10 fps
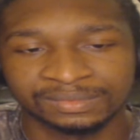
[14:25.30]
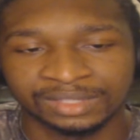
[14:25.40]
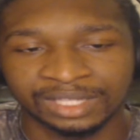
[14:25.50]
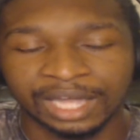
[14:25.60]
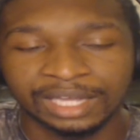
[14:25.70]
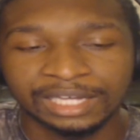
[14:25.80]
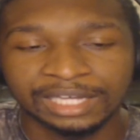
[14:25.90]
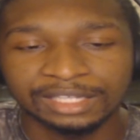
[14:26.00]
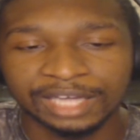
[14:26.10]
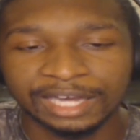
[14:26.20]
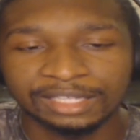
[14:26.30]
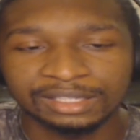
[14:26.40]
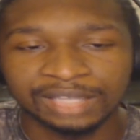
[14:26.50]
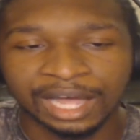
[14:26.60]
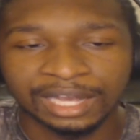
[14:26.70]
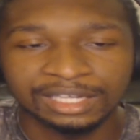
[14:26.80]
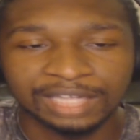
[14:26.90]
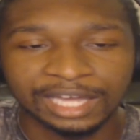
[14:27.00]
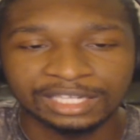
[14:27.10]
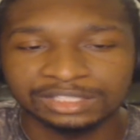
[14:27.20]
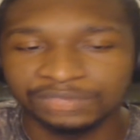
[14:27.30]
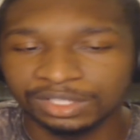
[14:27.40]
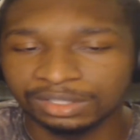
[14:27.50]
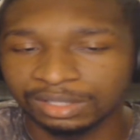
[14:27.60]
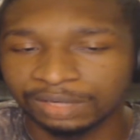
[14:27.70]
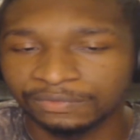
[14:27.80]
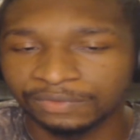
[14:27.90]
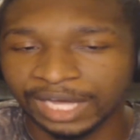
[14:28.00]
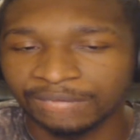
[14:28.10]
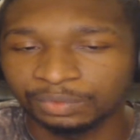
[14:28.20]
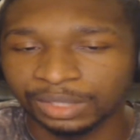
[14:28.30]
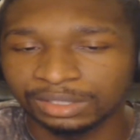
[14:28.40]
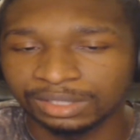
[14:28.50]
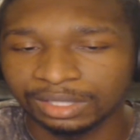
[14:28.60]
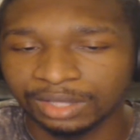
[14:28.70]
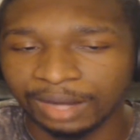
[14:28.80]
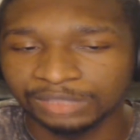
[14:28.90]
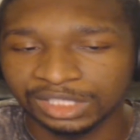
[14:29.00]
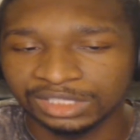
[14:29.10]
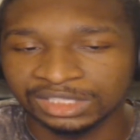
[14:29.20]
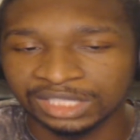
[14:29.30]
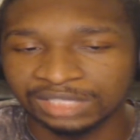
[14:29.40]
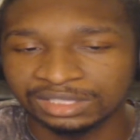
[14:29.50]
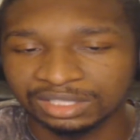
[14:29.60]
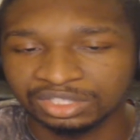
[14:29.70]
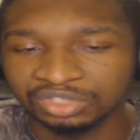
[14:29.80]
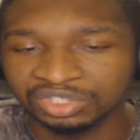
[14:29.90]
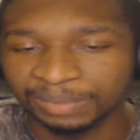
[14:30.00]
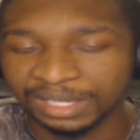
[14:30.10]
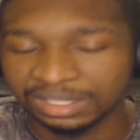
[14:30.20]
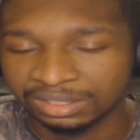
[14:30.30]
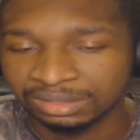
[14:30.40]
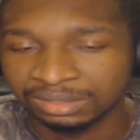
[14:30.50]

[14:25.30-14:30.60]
I like how they added this video called 5 Weird Objects Sent to Space.